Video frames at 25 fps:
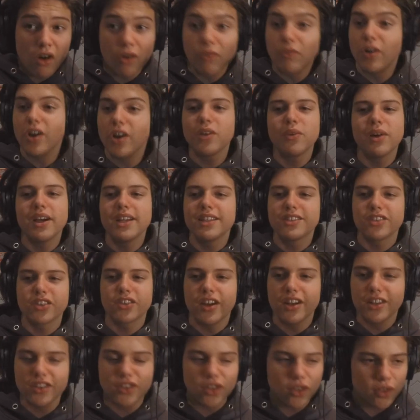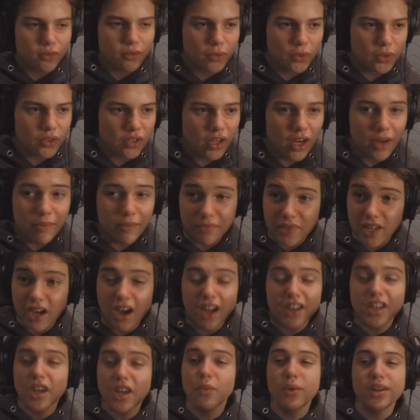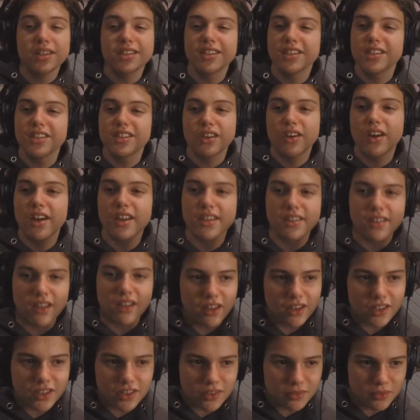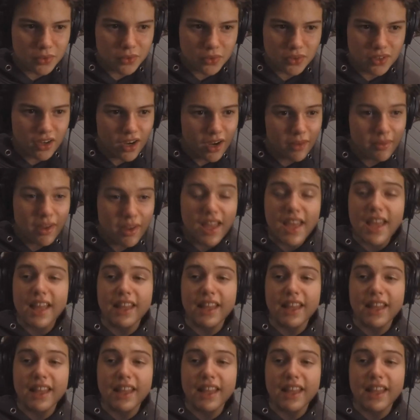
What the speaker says: Runaway is the greatest song of all time. Kanye West is the greatest artist of all time.